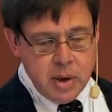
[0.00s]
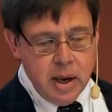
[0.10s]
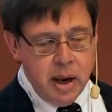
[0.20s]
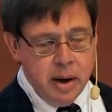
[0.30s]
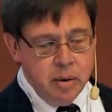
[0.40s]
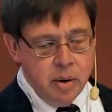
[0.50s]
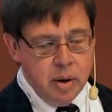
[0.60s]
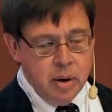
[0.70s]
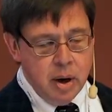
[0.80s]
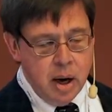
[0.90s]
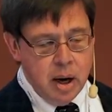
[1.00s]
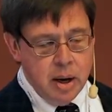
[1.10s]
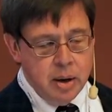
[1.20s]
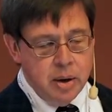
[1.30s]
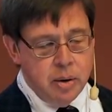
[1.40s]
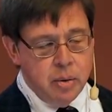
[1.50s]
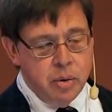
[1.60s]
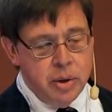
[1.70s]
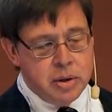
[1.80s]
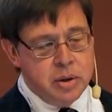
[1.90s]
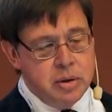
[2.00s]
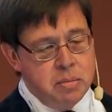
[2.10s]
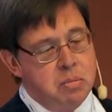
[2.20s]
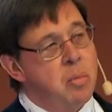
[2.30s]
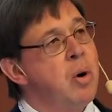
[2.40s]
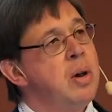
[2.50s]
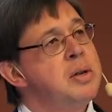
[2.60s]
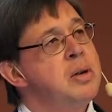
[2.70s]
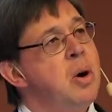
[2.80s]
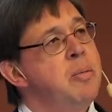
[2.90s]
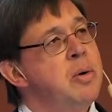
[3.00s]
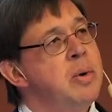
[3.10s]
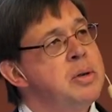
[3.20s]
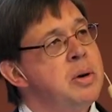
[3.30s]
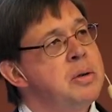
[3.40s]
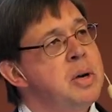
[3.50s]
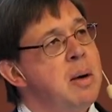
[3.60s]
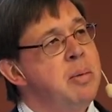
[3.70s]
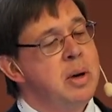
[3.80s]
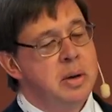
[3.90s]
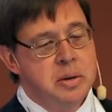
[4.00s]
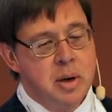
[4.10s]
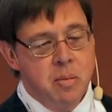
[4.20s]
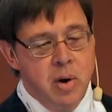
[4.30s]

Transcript: And this is more or less an open research topic in some